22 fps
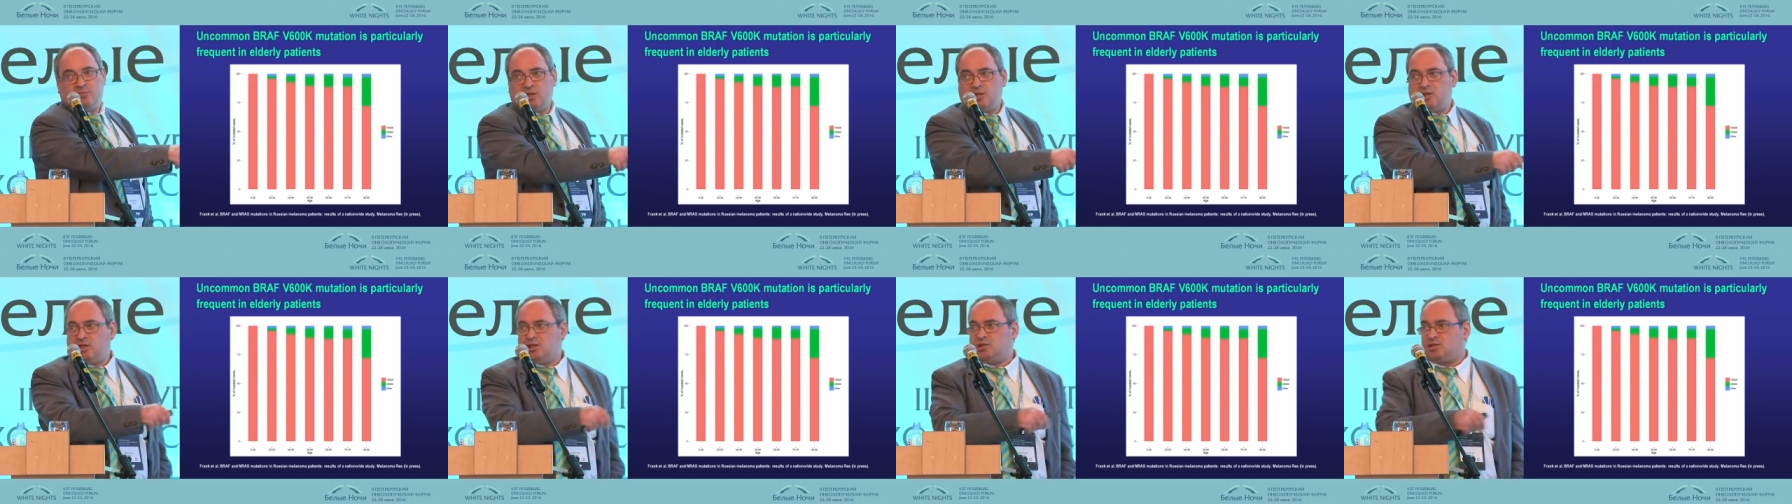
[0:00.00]

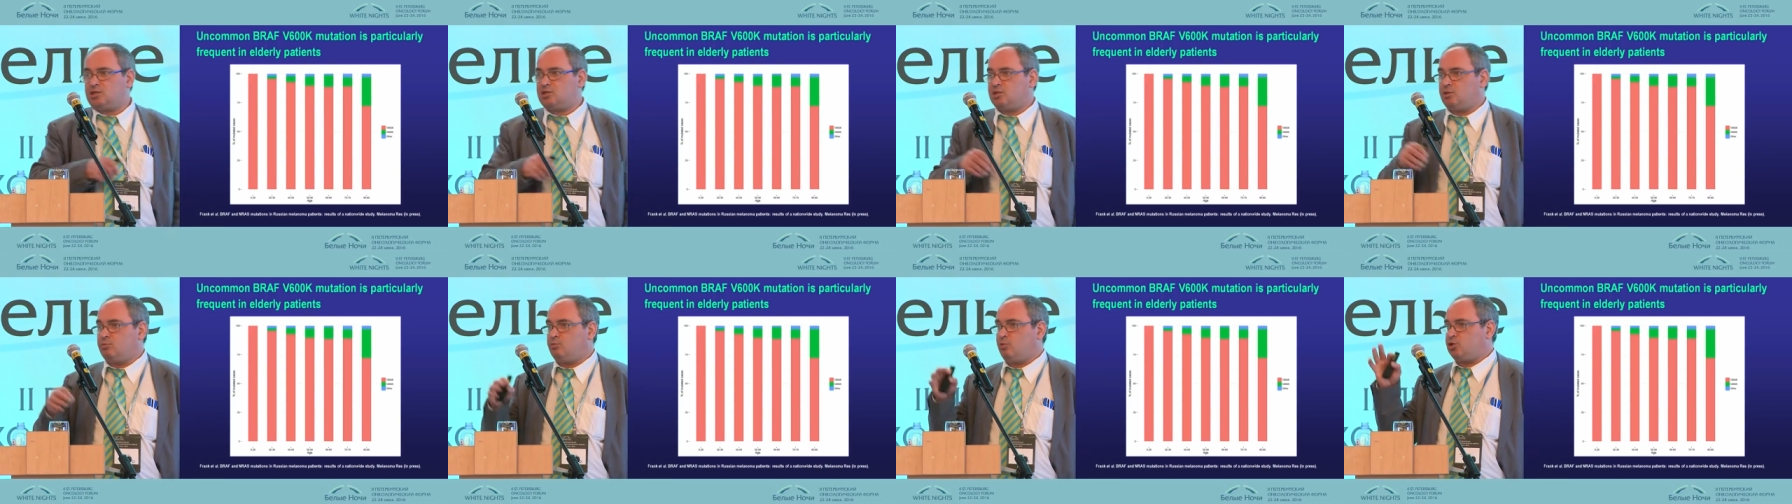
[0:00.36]
This
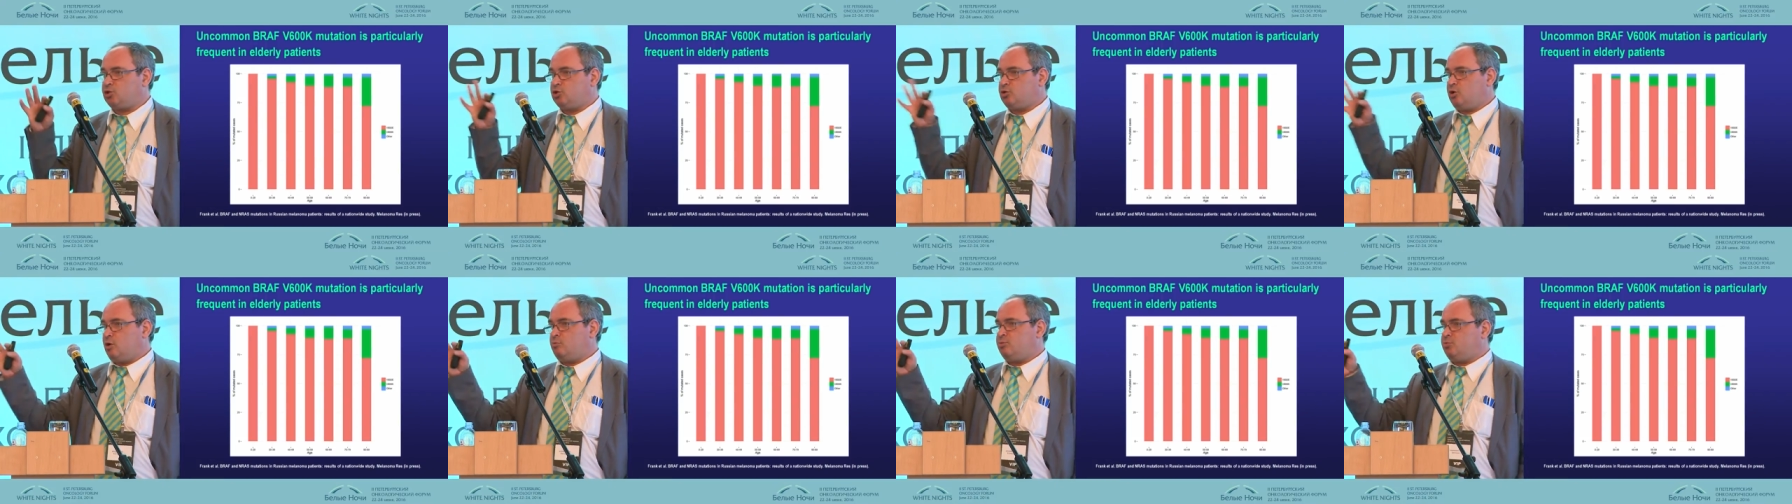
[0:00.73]
is the
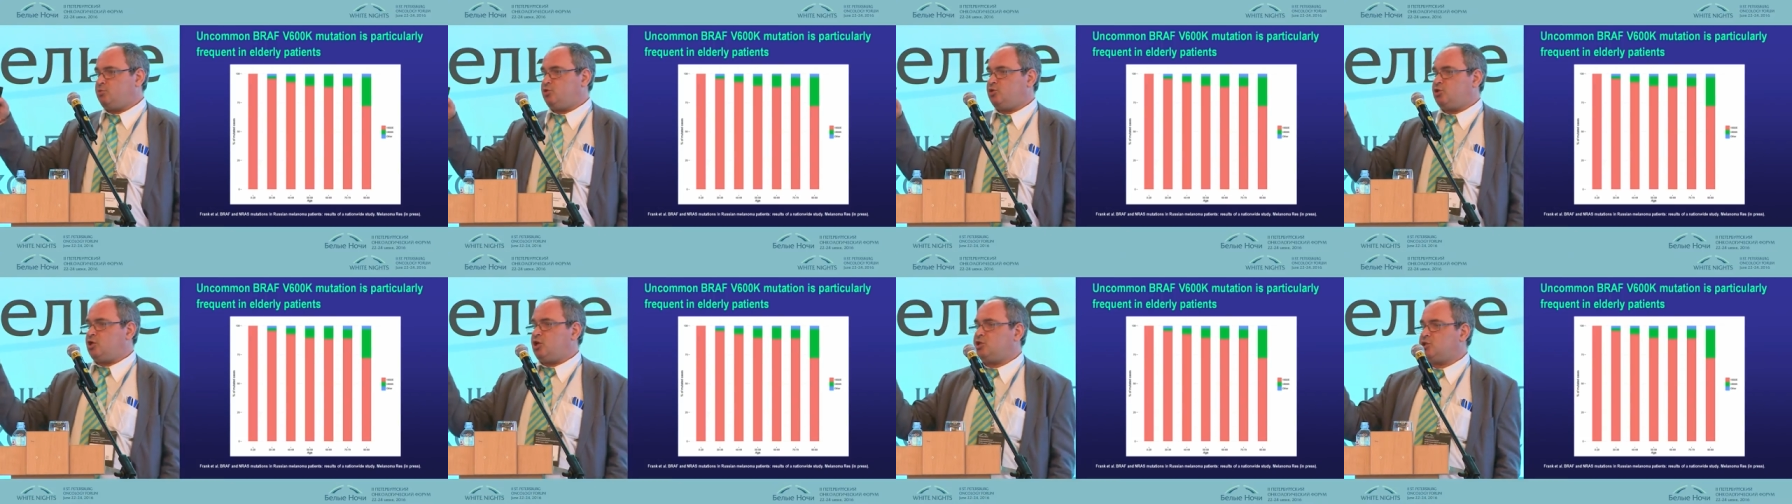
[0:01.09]
most common
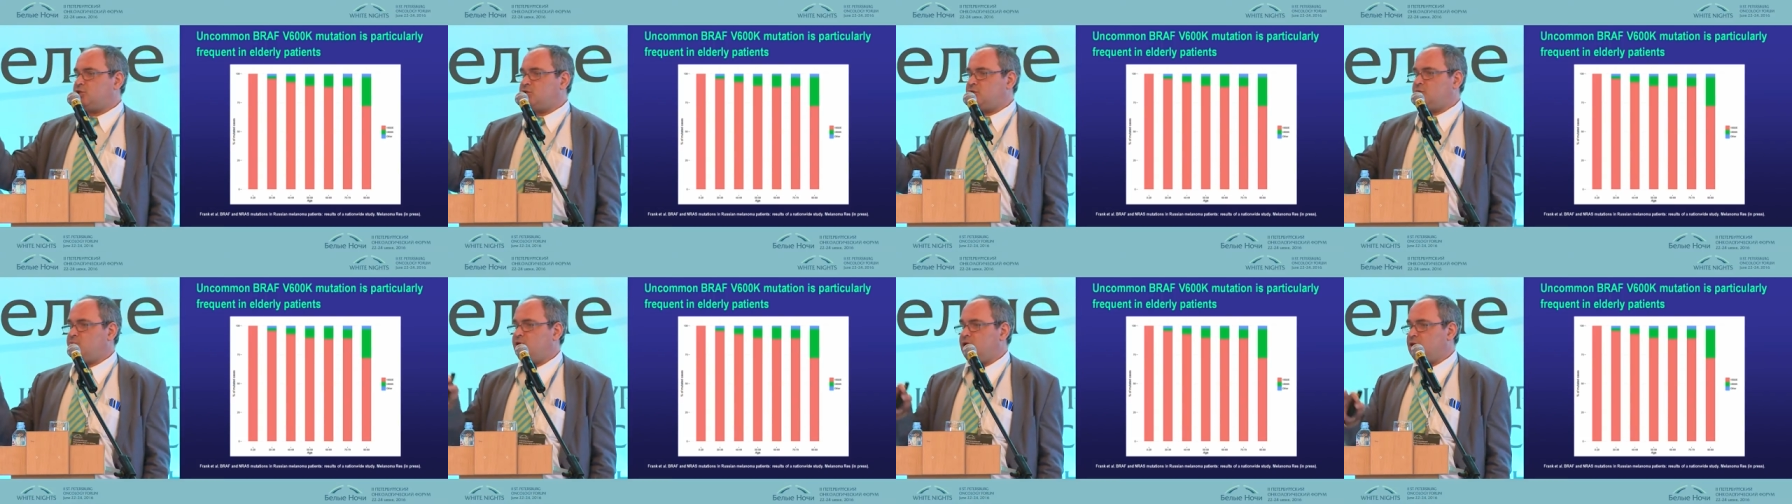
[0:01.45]

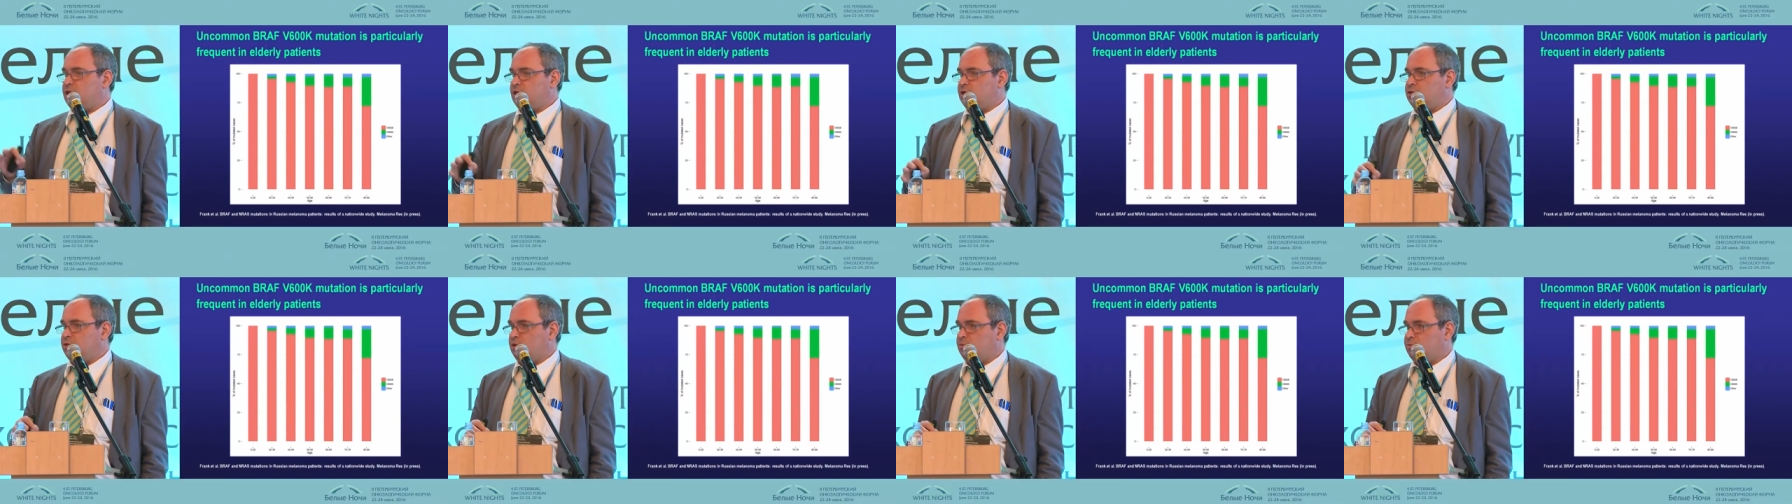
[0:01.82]
mutation in
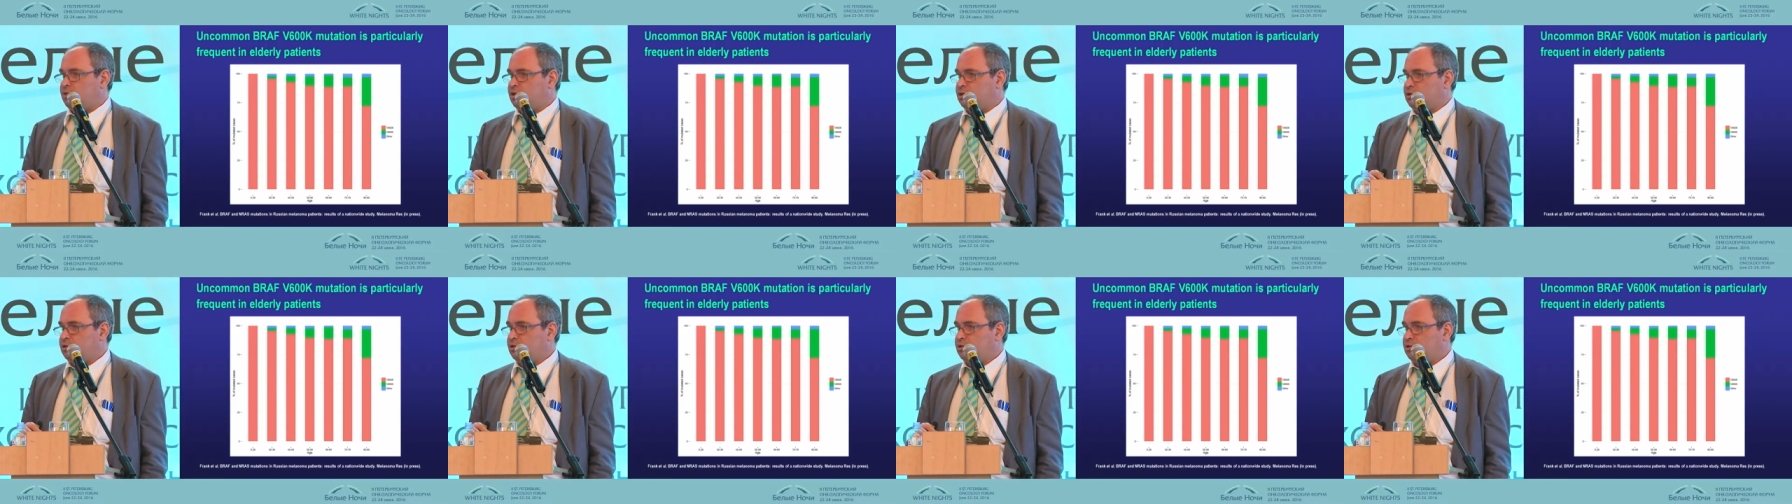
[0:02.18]

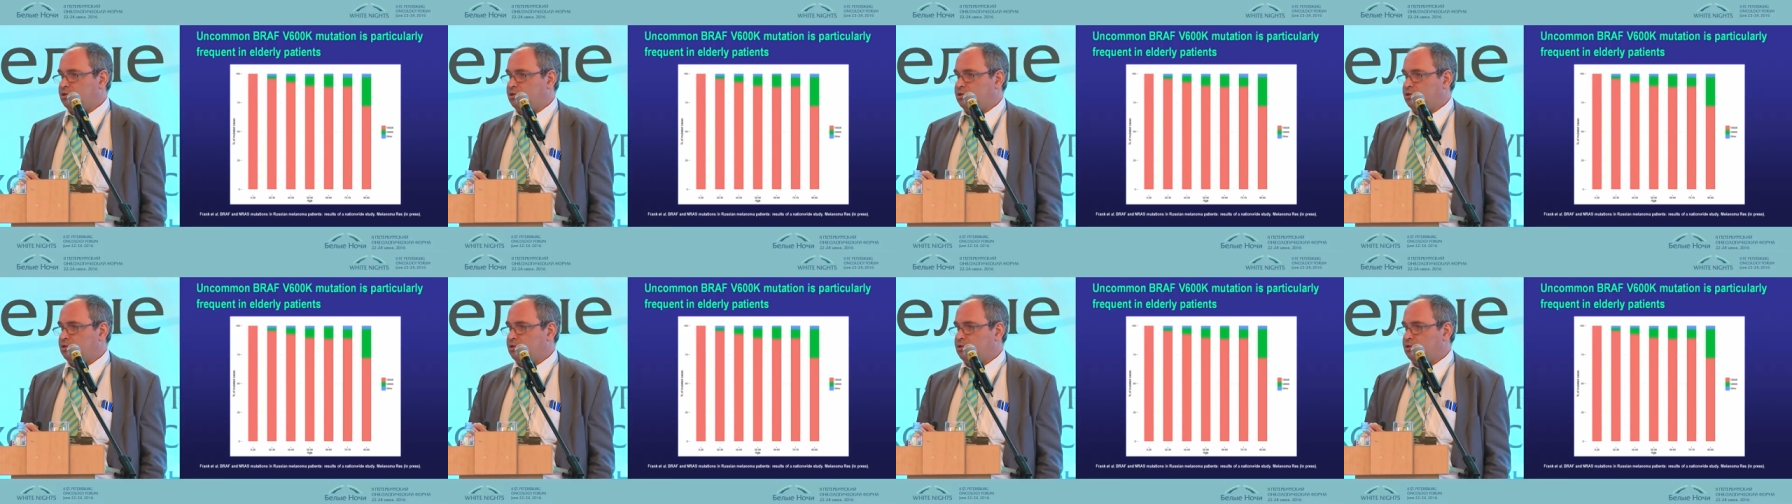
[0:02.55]
melanoma.